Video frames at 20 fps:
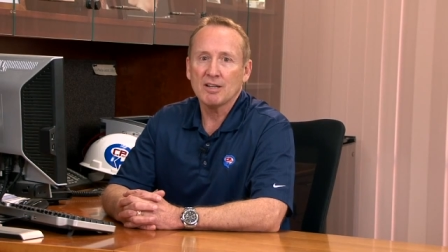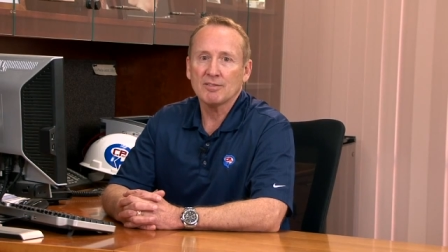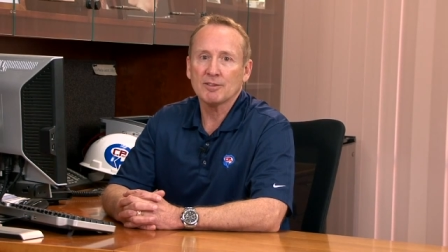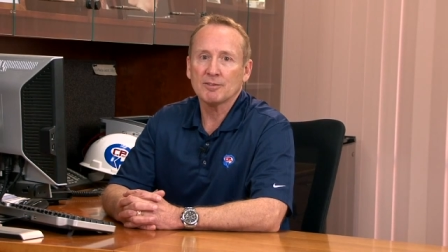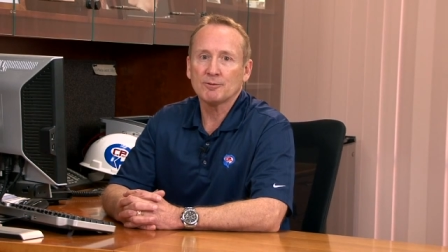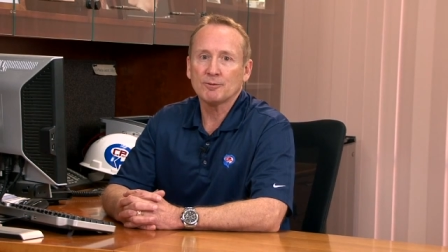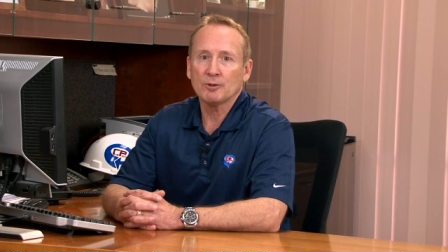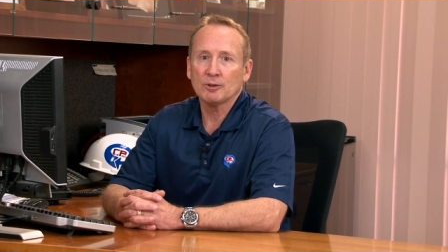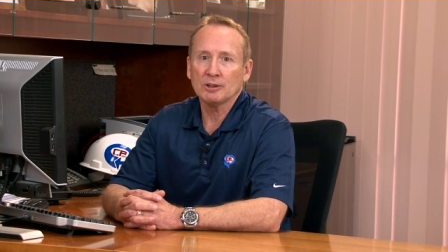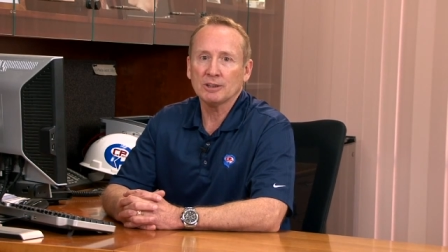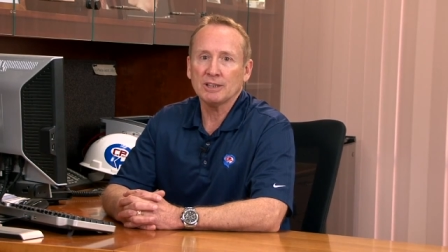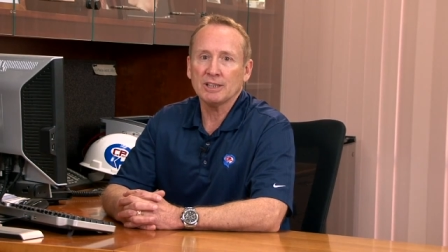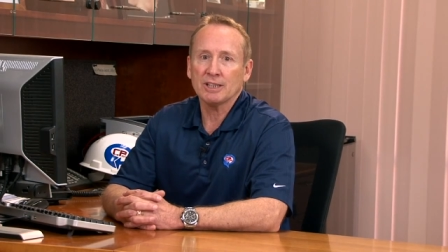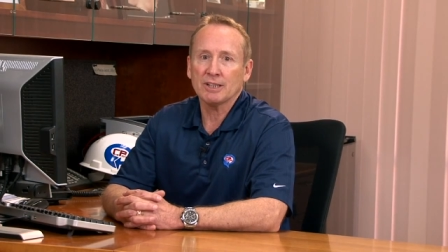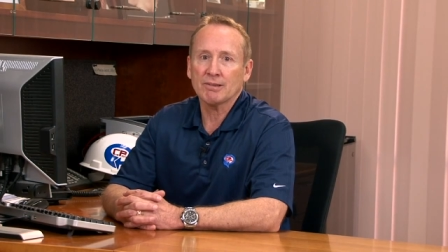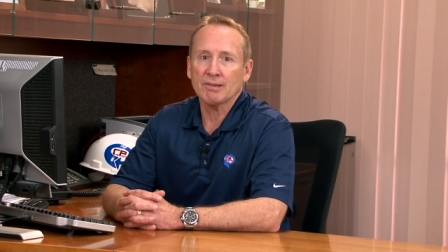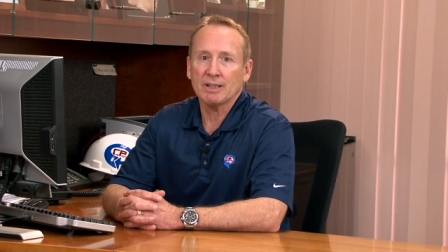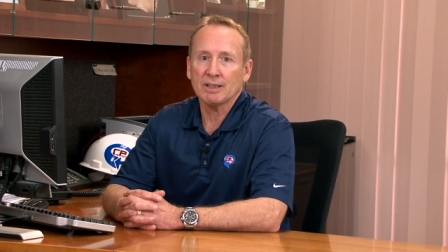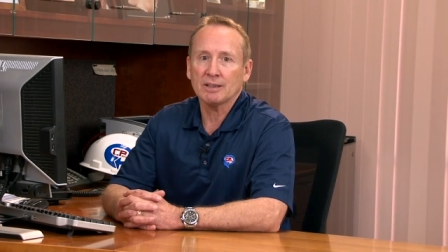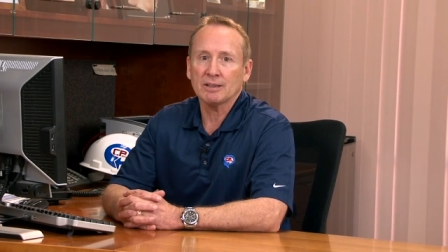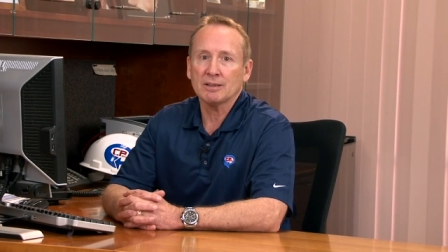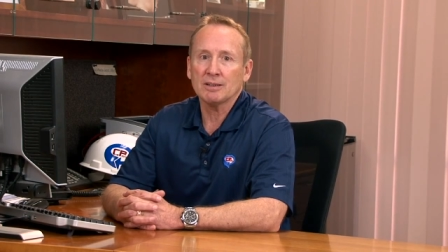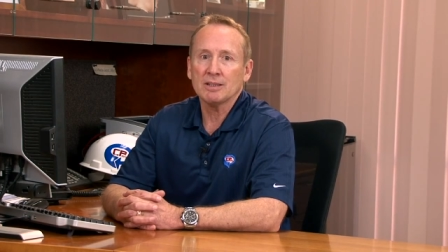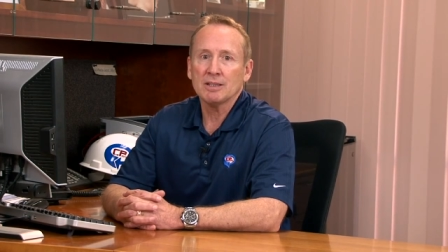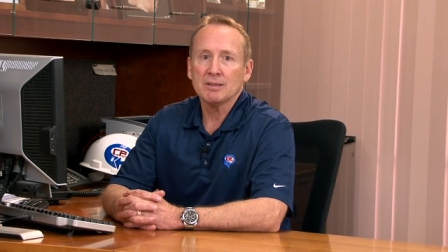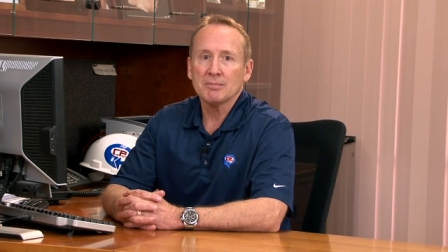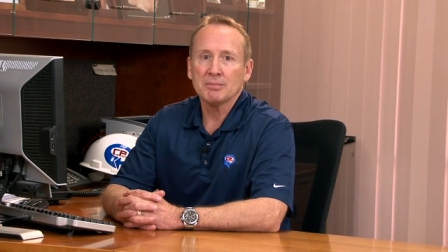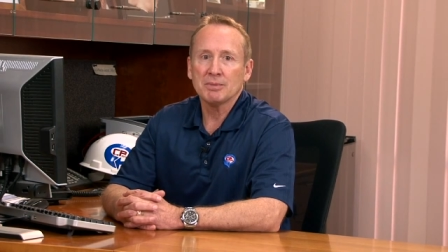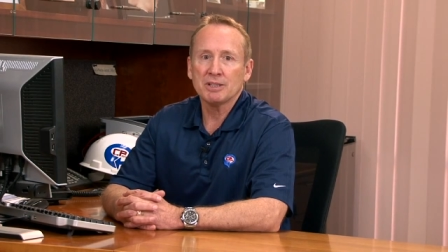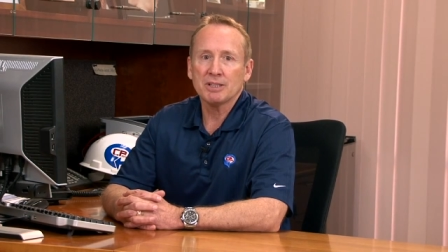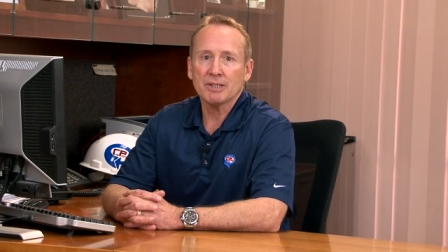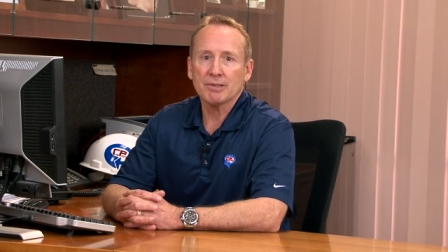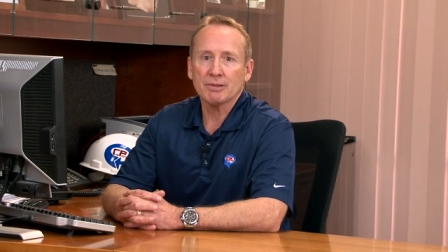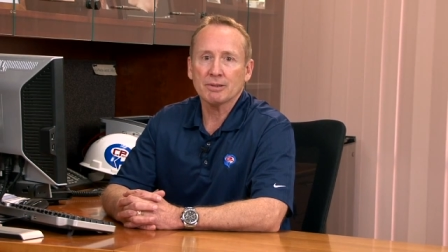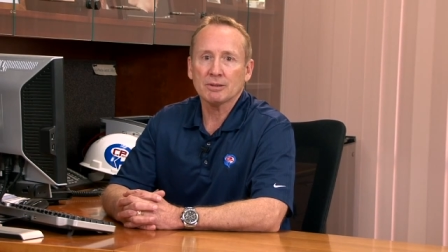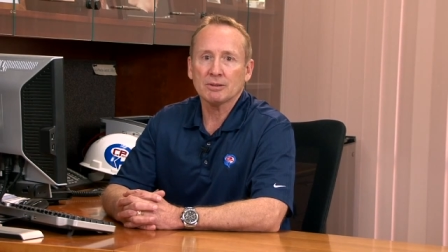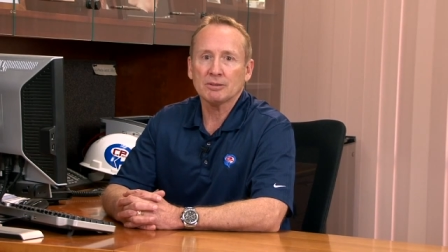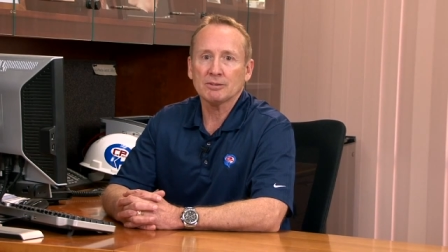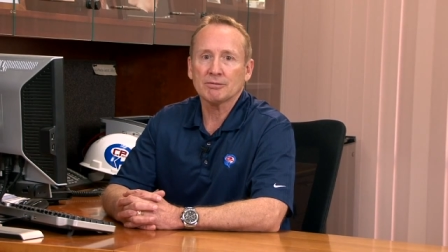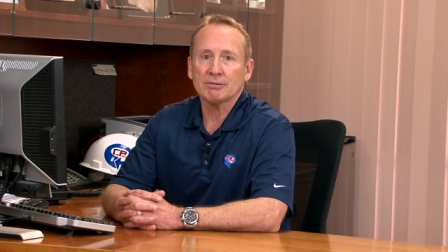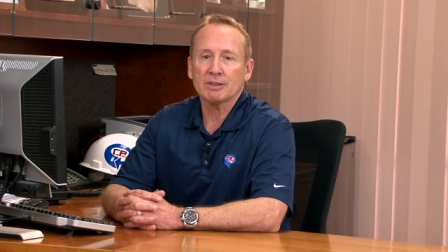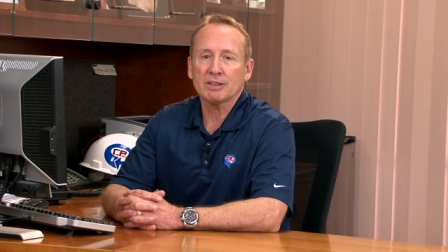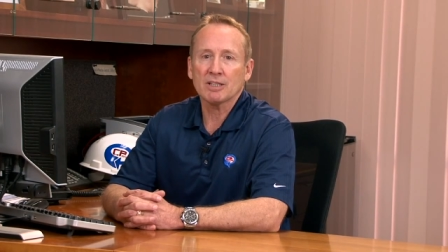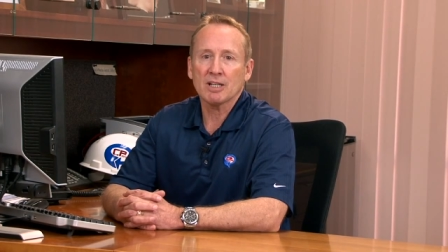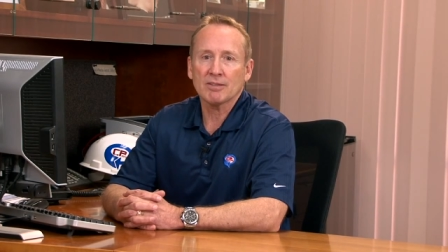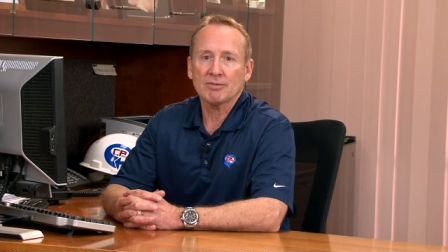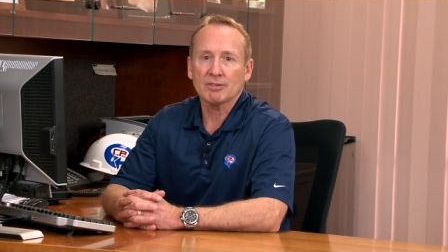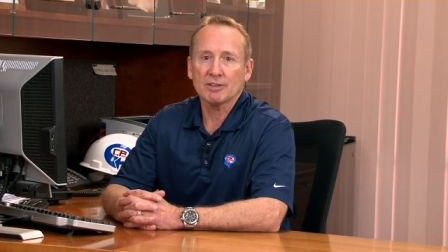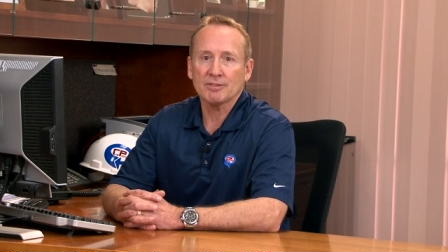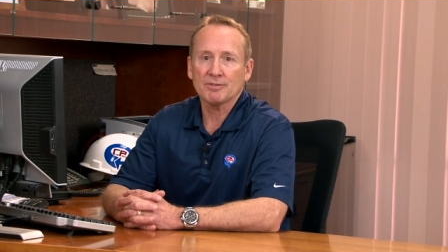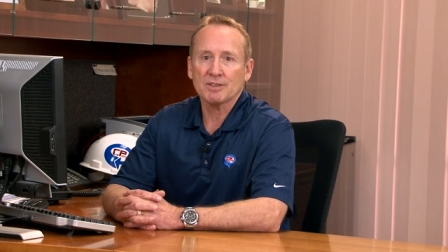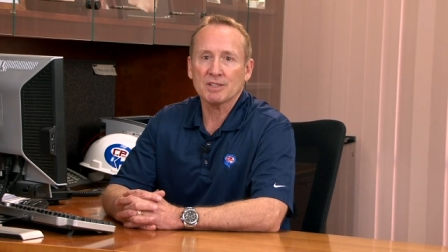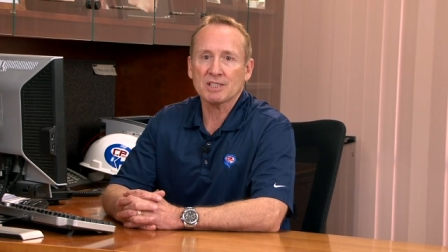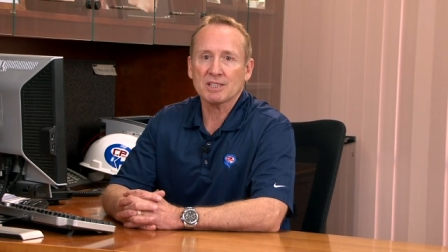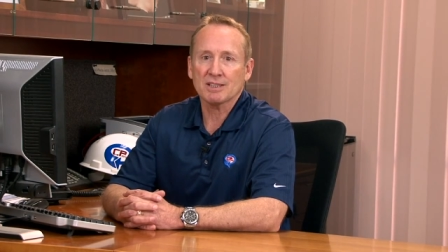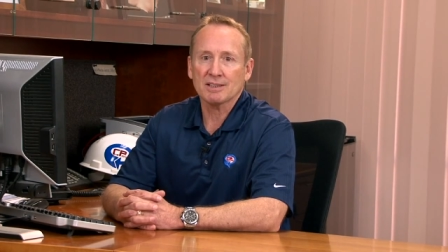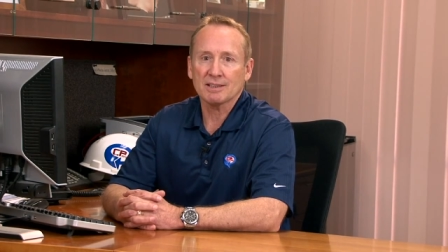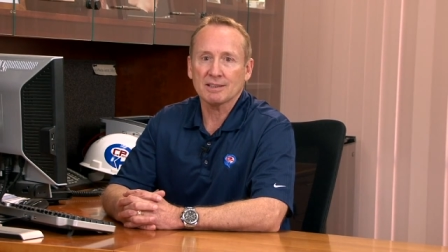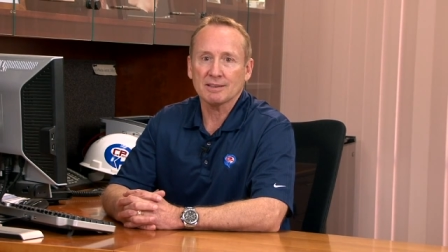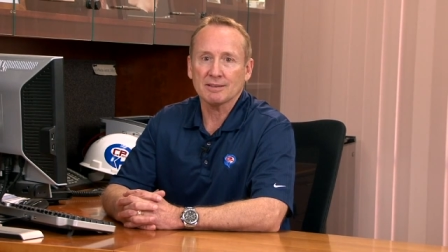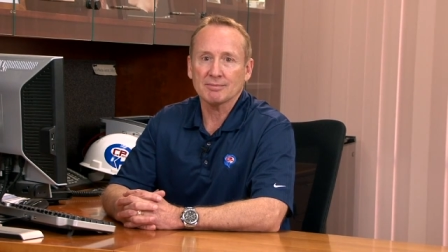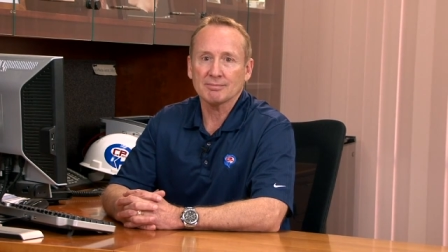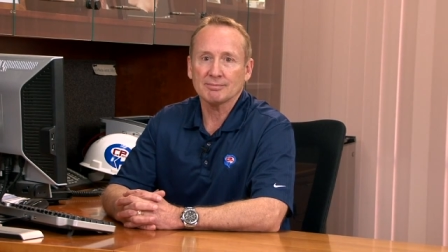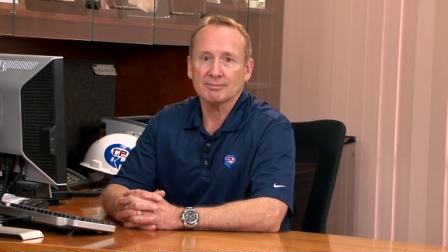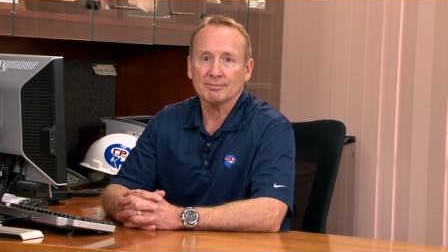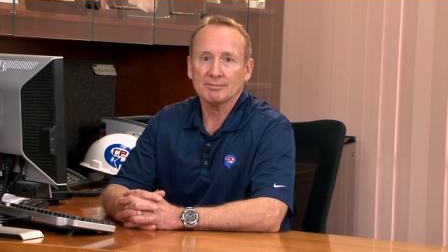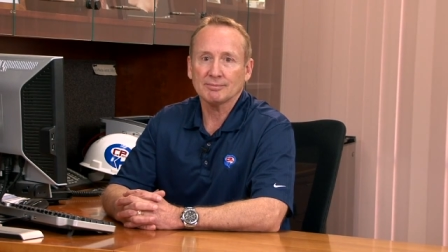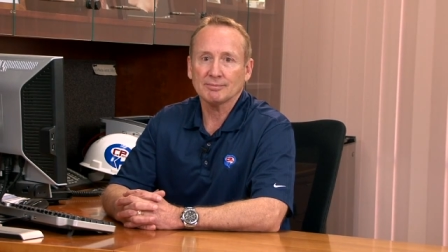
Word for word: of a fully integrated material recovery facility.